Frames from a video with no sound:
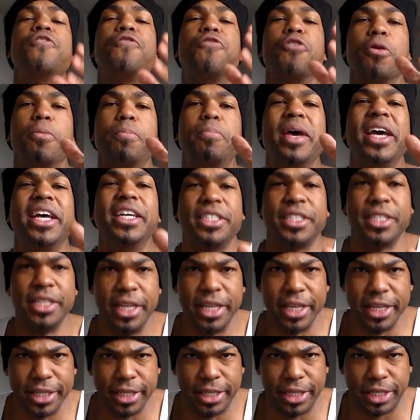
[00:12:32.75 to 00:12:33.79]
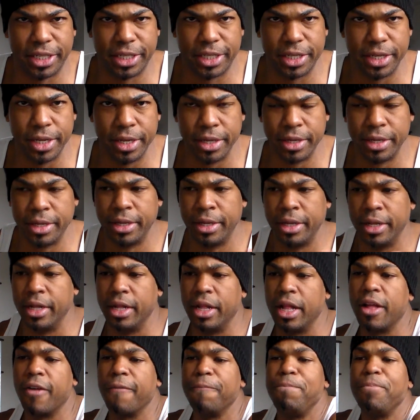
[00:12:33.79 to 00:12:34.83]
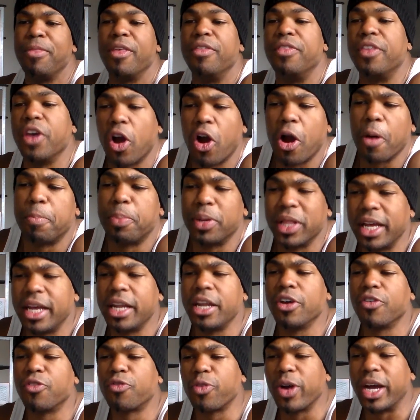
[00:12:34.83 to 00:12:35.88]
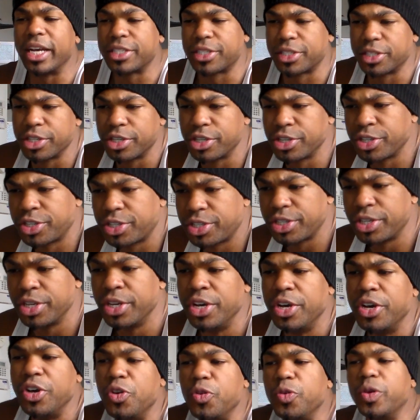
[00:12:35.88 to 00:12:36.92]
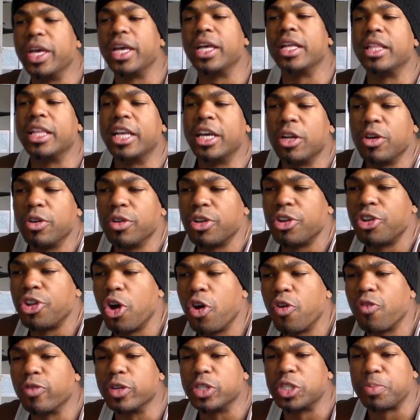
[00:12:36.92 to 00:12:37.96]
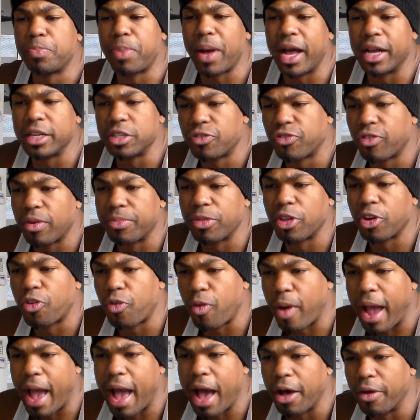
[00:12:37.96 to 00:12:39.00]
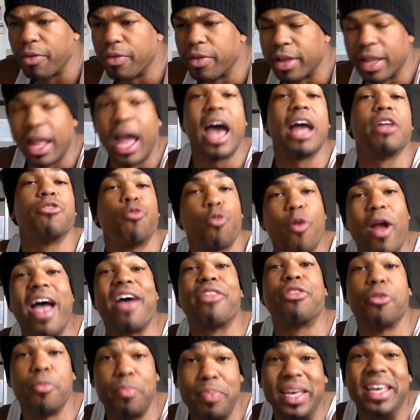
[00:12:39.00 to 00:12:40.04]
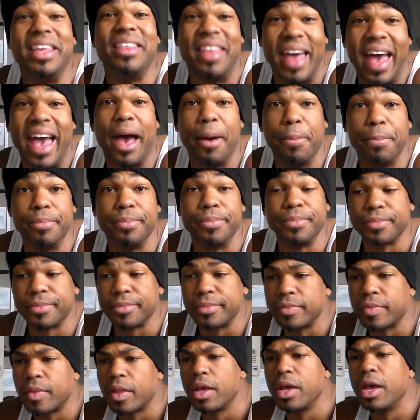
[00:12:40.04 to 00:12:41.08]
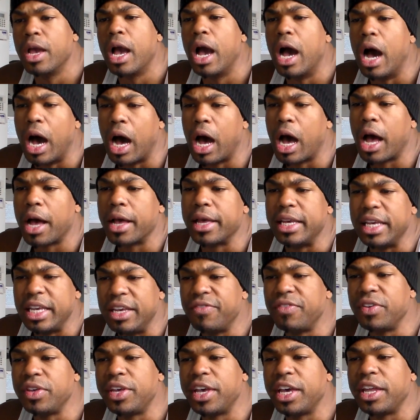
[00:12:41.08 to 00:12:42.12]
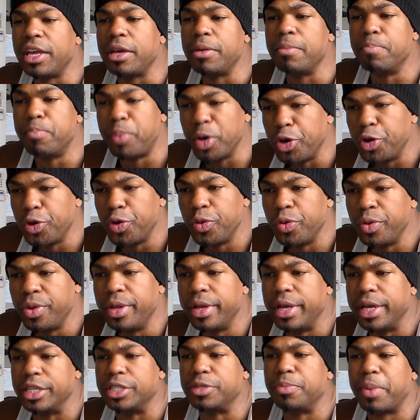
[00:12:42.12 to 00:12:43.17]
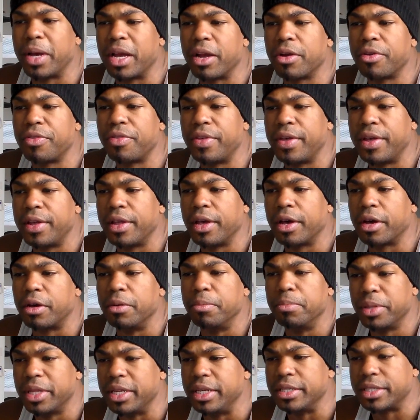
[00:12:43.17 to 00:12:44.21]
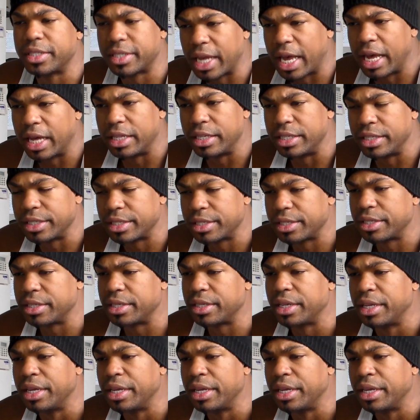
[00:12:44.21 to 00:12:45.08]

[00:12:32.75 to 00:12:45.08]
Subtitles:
for business. There are plenty of wrestlers who get little to no response from the crowd, and I'd rather be them. Even getting booed is better than a complete silence.